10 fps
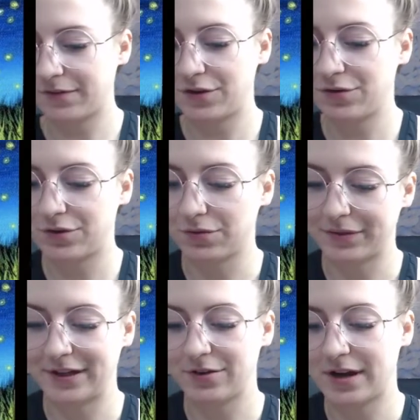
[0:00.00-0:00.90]
you don't
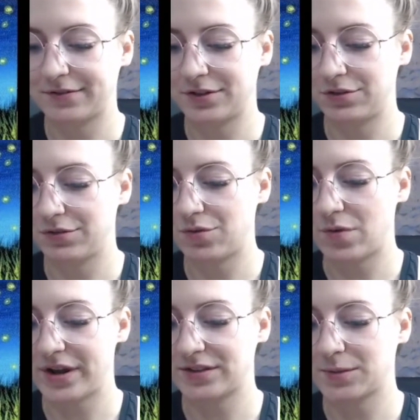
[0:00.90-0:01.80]
think you have to do the
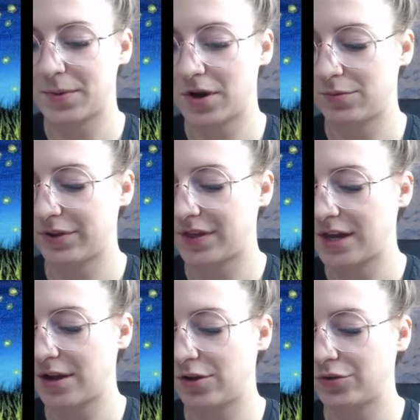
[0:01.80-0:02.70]
white spot with the
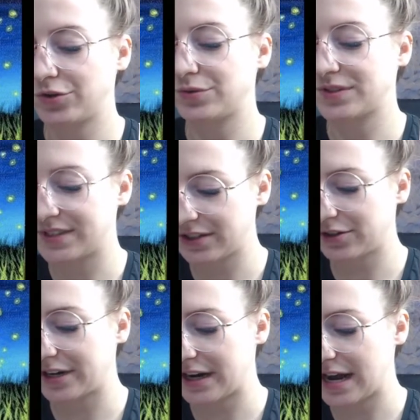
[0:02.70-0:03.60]
yellow, you still are
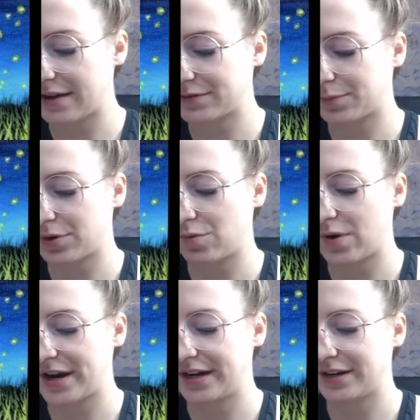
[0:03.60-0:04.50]
going to have to put
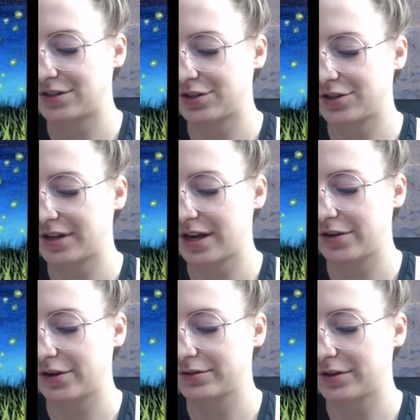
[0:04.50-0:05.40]
white into your
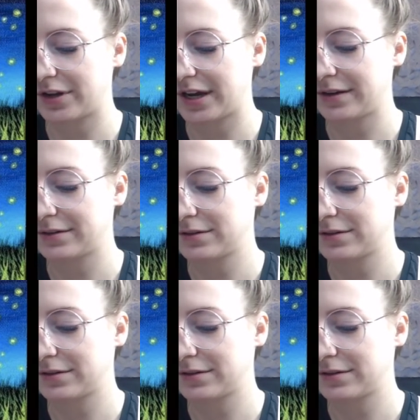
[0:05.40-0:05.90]
yellow, okay?